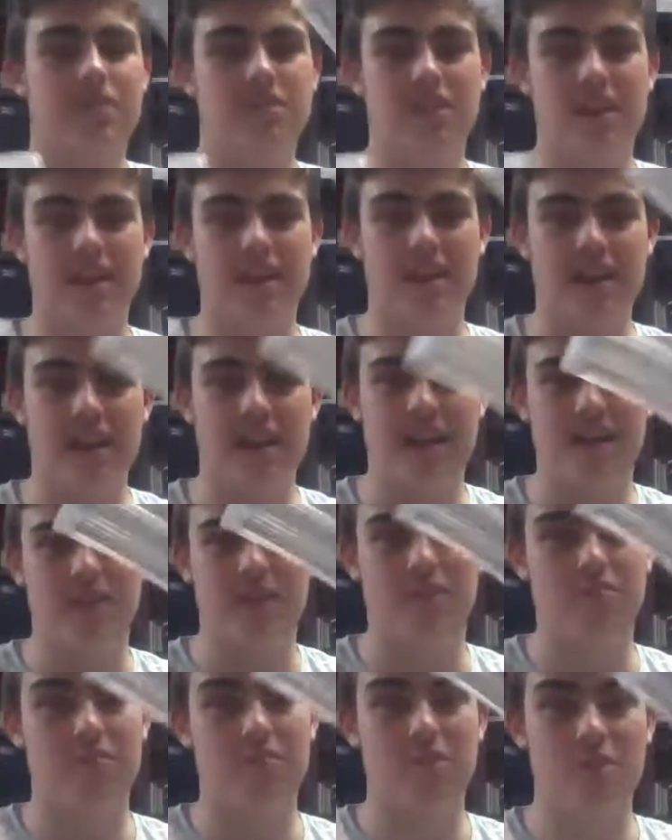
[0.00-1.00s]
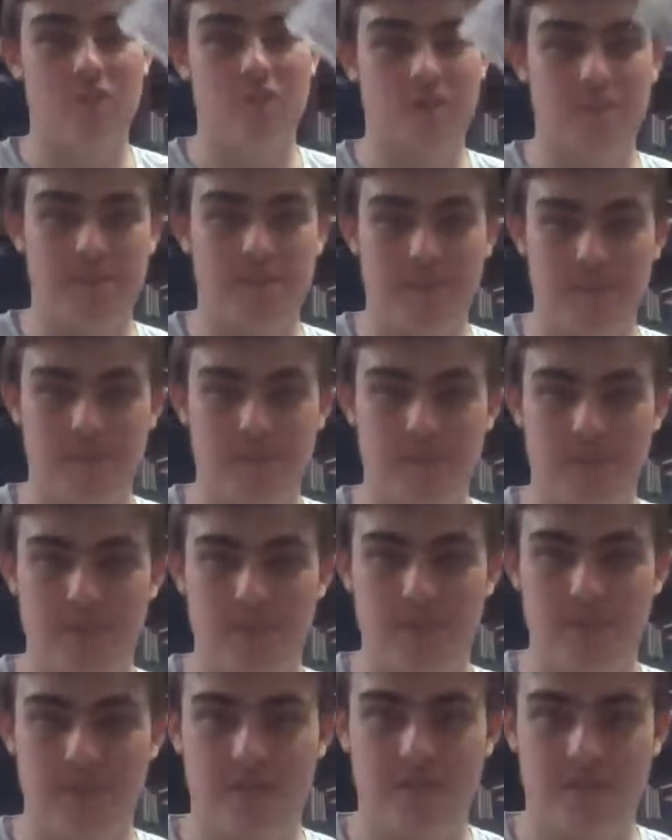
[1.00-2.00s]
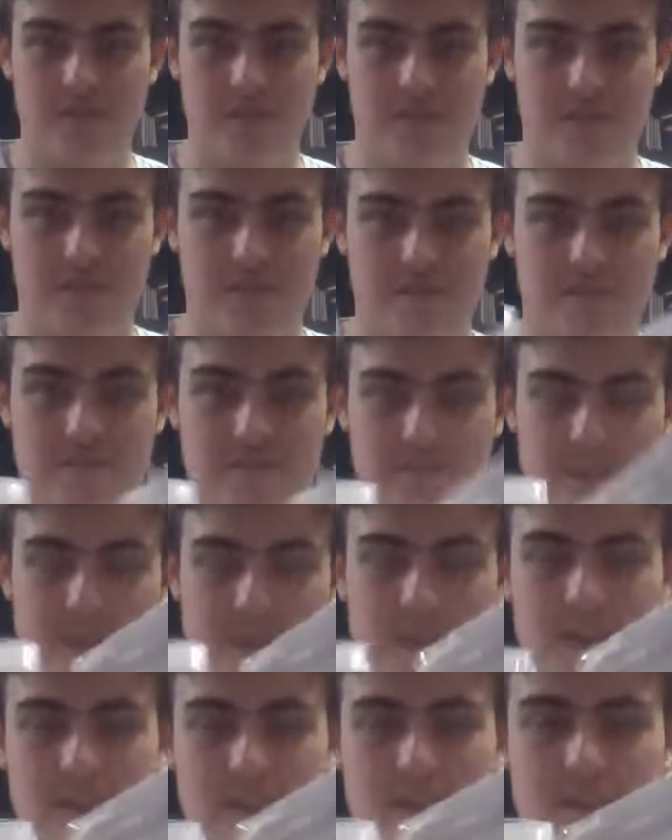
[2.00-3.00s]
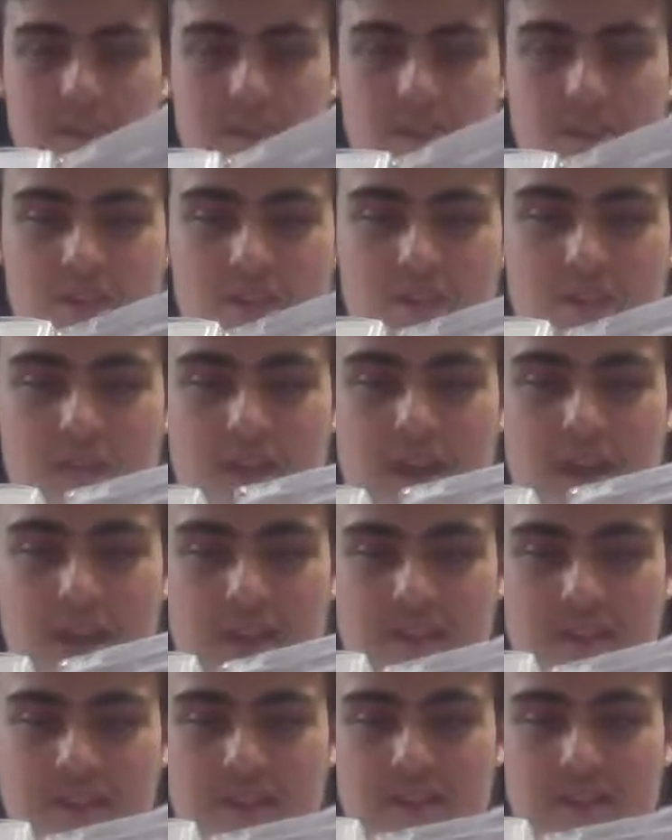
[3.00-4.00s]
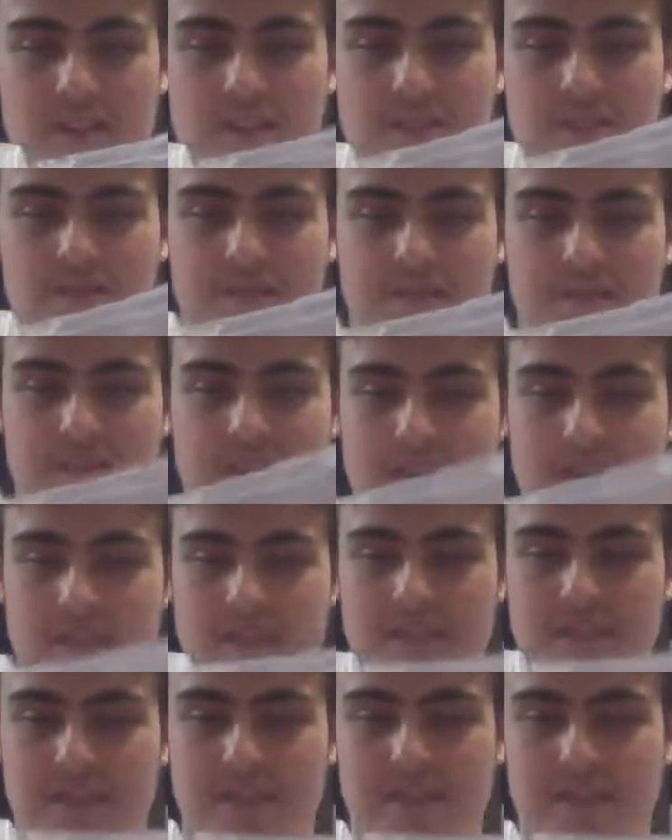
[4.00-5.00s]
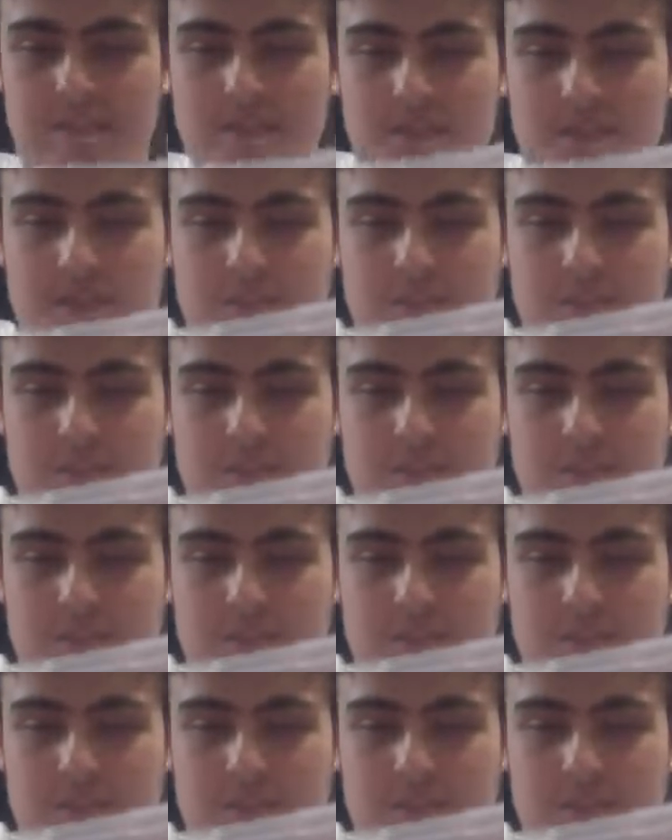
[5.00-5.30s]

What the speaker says: don't like how long Nerf mags are. This is a Worker